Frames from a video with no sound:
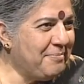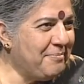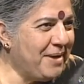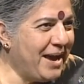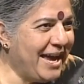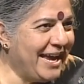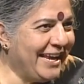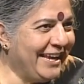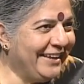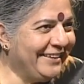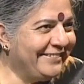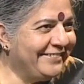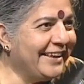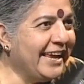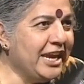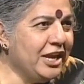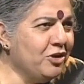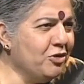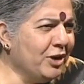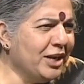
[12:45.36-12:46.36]
by
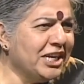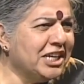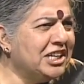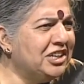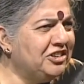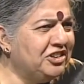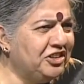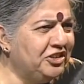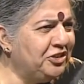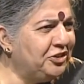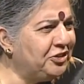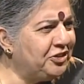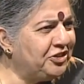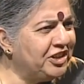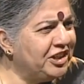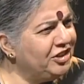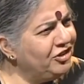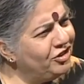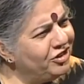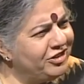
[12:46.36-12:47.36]
saying, you can continue to
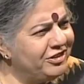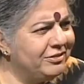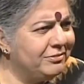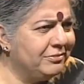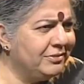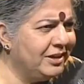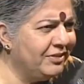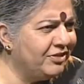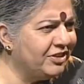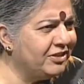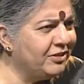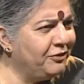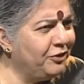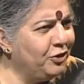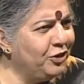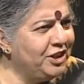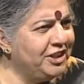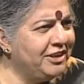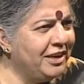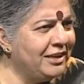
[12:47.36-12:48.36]
sin, just give us a
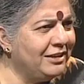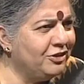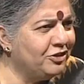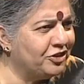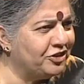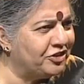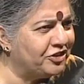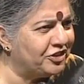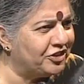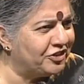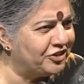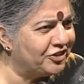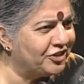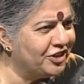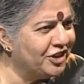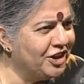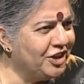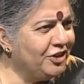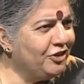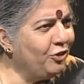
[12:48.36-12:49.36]
few
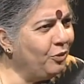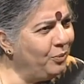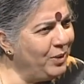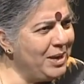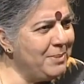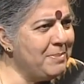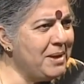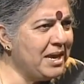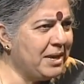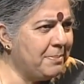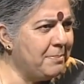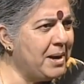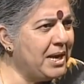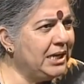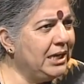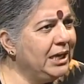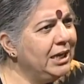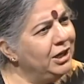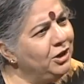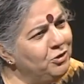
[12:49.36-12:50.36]
indulgences. So we make
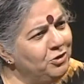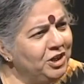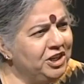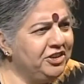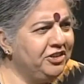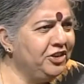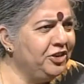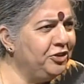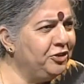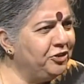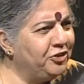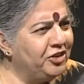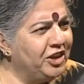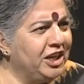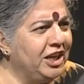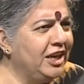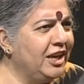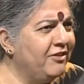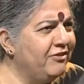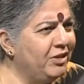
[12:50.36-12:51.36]
money and you continue to
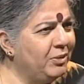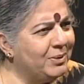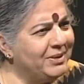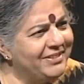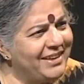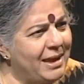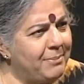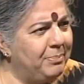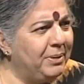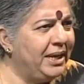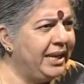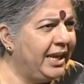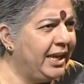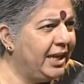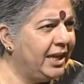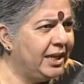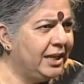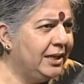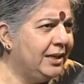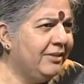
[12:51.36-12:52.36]
sin and everyone's
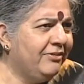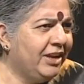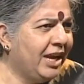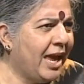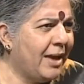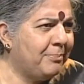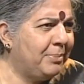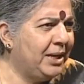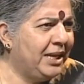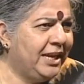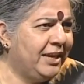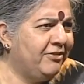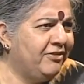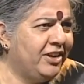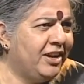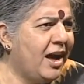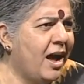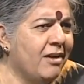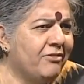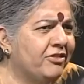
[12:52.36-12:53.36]
living happily
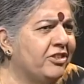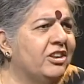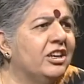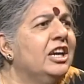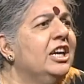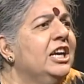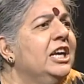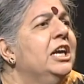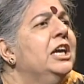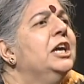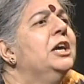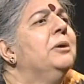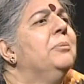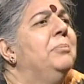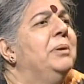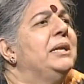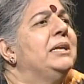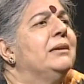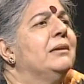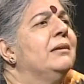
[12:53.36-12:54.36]
ever after.
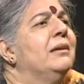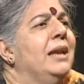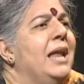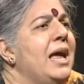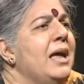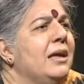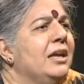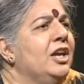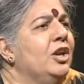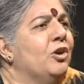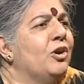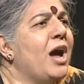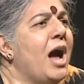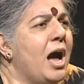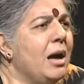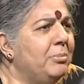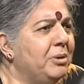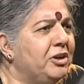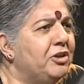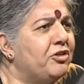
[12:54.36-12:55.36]
But you know,
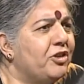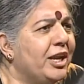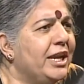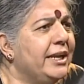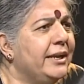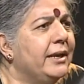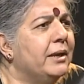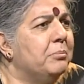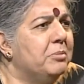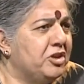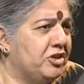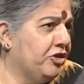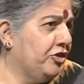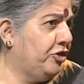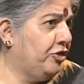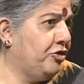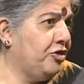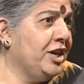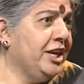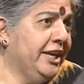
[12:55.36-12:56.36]
carbon trading,
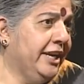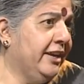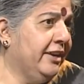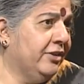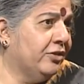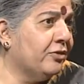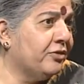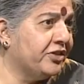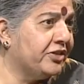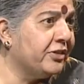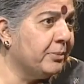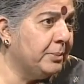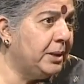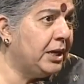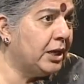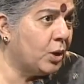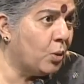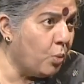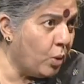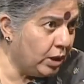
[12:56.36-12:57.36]
emissions trading is of
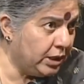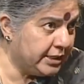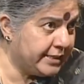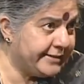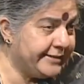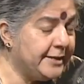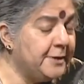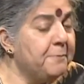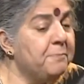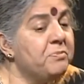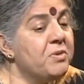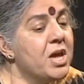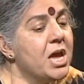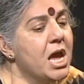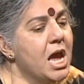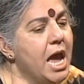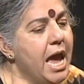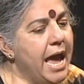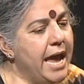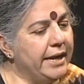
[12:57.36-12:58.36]
similar quality.
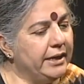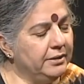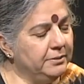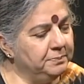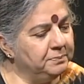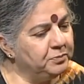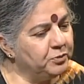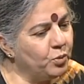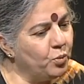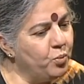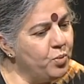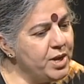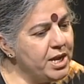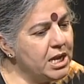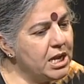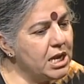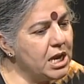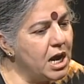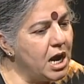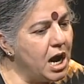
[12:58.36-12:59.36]
And
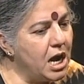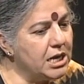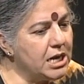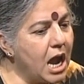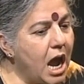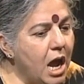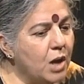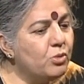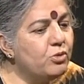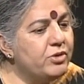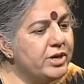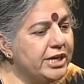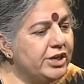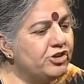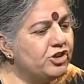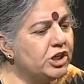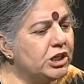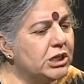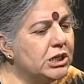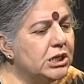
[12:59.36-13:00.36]
we are now
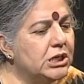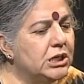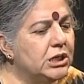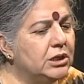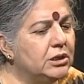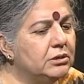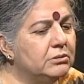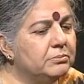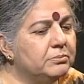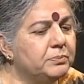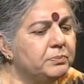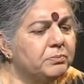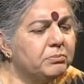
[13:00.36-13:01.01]
reaching a